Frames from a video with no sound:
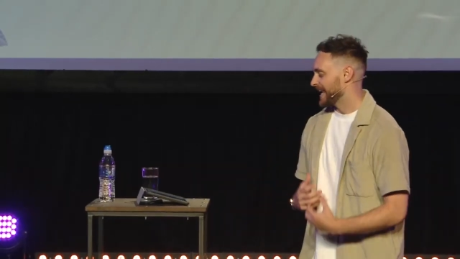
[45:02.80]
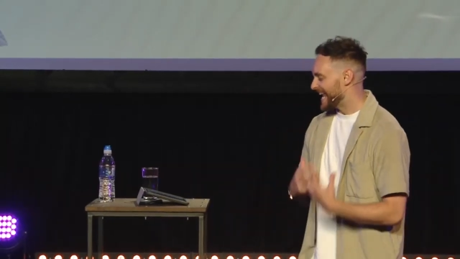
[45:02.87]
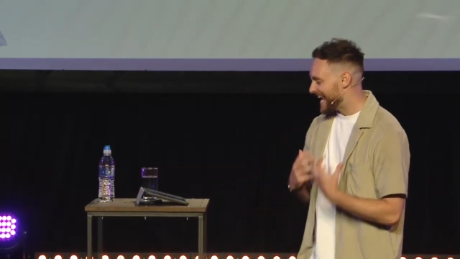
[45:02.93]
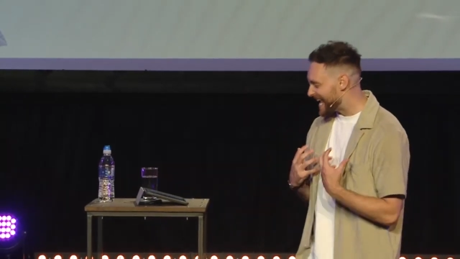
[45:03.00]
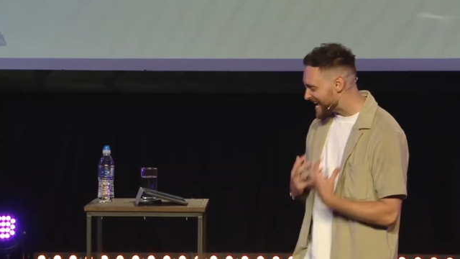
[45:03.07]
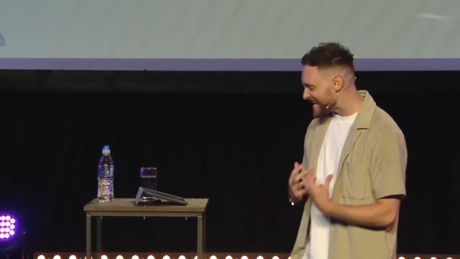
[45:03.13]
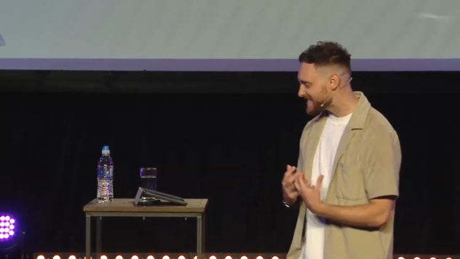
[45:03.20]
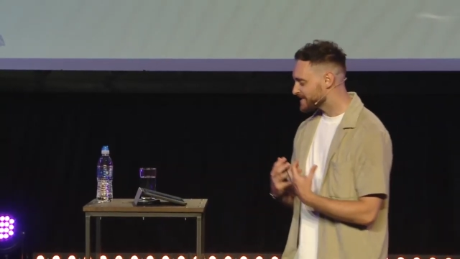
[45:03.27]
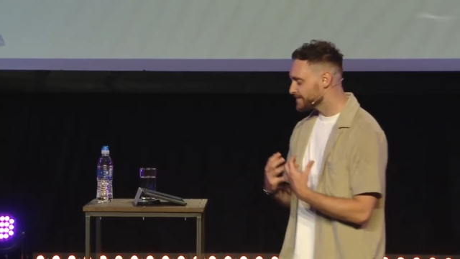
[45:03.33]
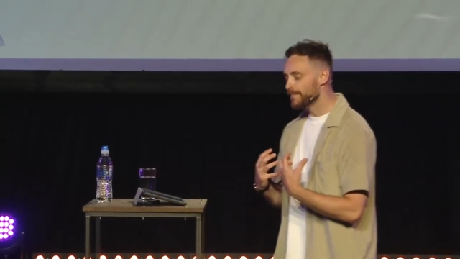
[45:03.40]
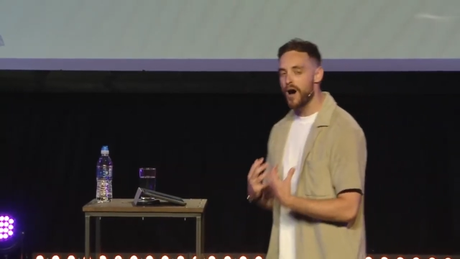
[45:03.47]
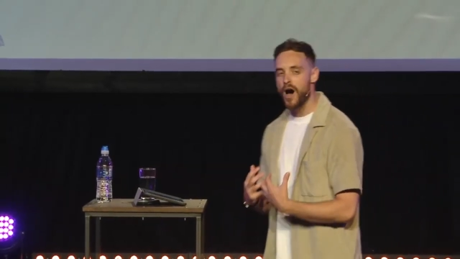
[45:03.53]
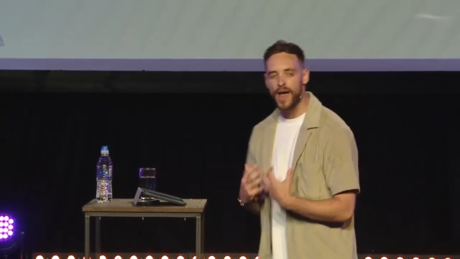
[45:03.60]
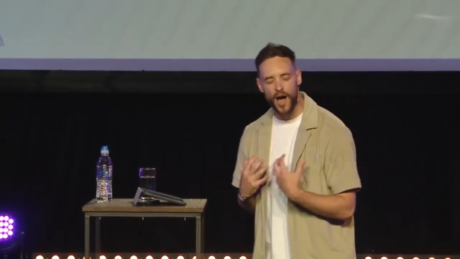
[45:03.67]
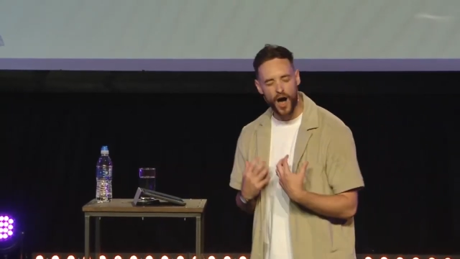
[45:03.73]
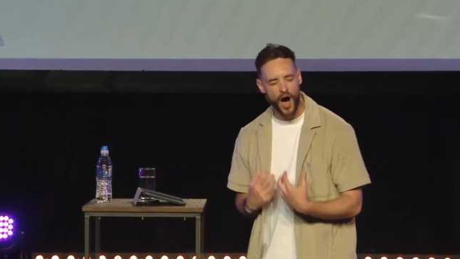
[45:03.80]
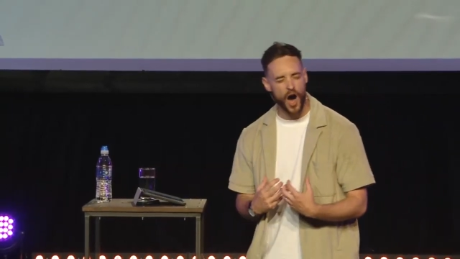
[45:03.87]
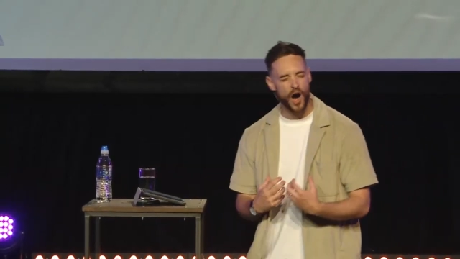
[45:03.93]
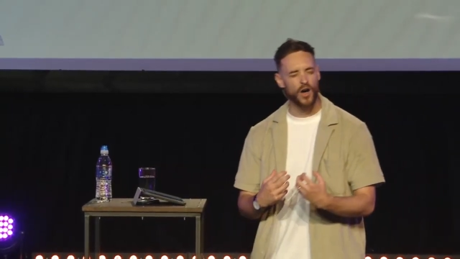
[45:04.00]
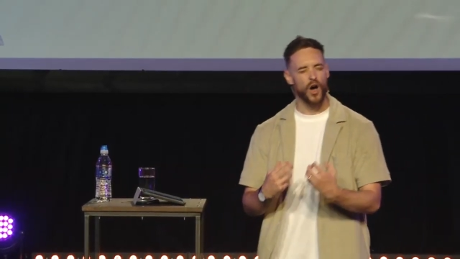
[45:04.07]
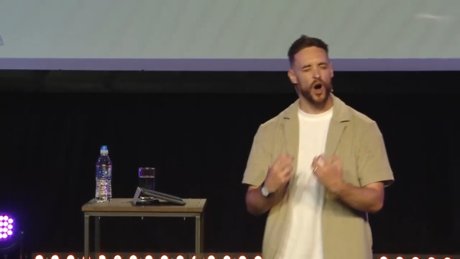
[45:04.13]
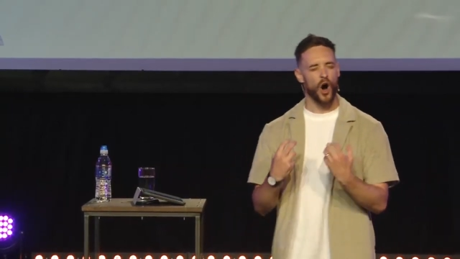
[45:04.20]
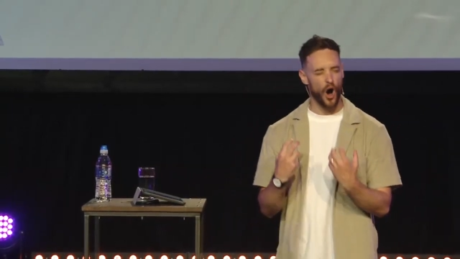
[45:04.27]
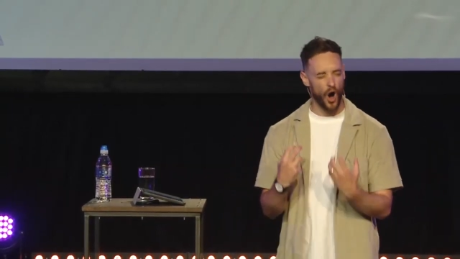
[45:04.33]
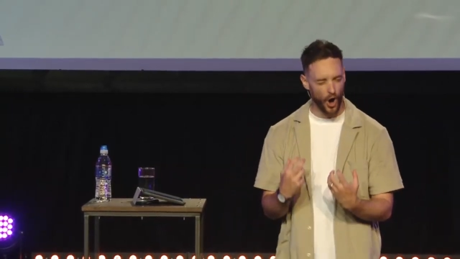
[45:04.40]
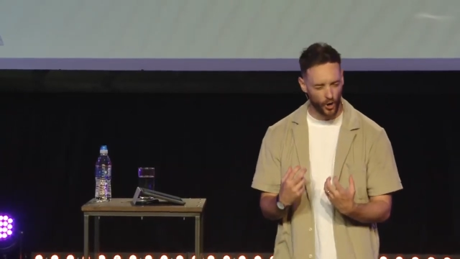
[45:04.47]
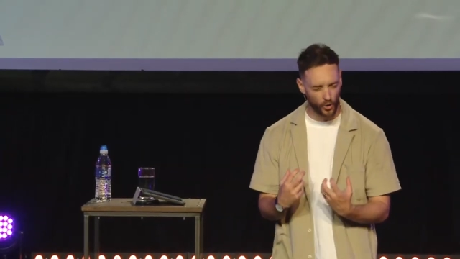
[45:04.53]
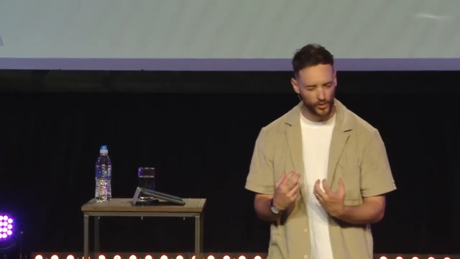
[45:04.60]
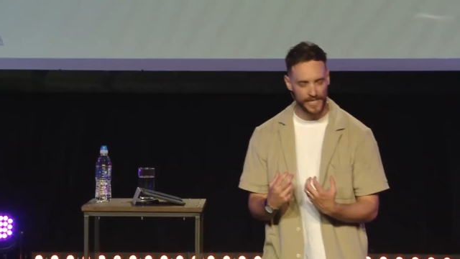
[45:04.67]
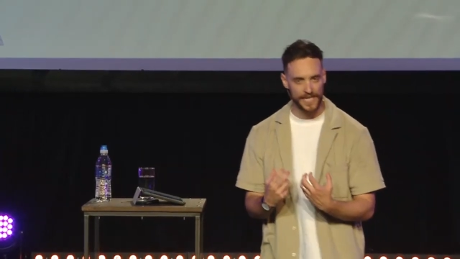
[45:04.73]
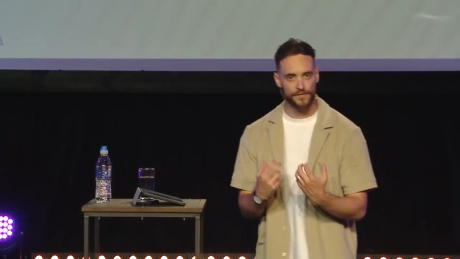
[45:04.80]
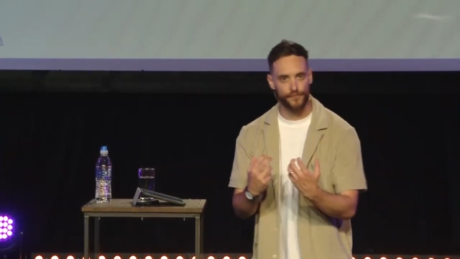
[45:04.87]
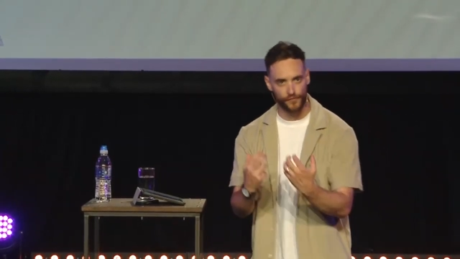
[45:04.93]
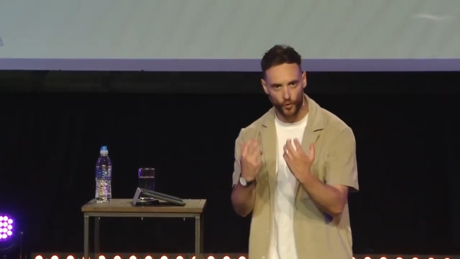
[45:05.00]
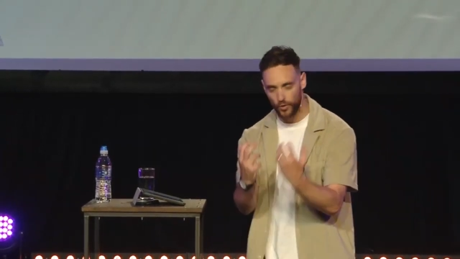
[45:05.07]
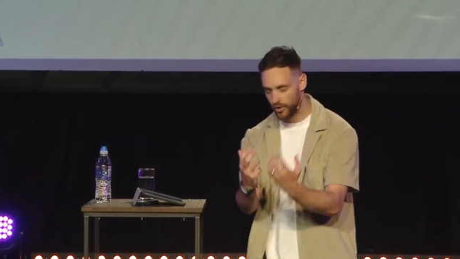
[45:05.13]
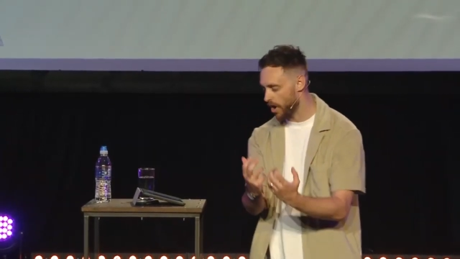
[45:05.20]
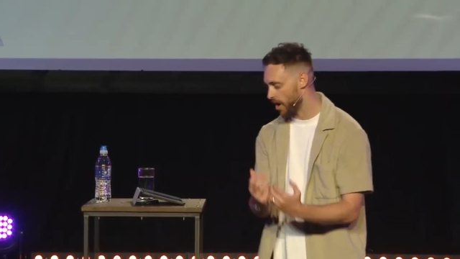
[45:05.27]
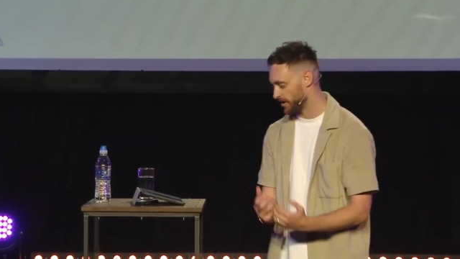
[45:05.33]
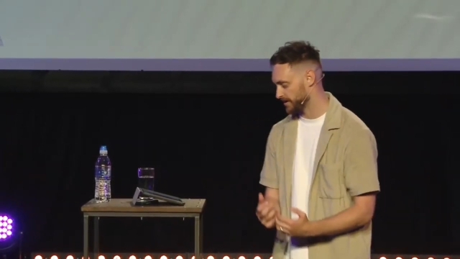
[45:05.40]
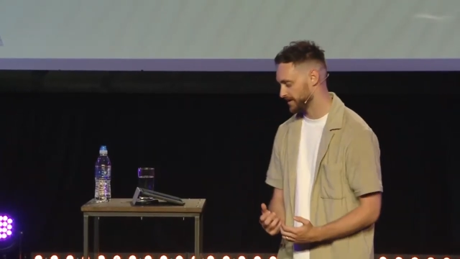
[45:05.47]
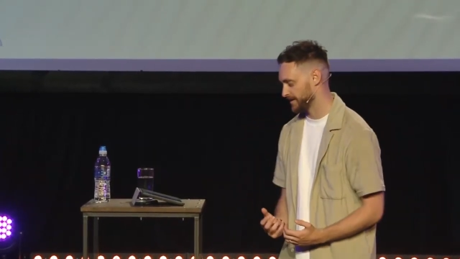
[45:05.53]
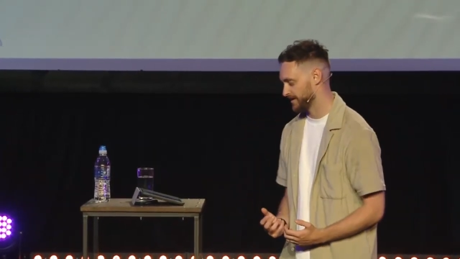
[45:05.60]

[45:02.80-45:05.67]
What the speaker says: Is my heart wholly for God?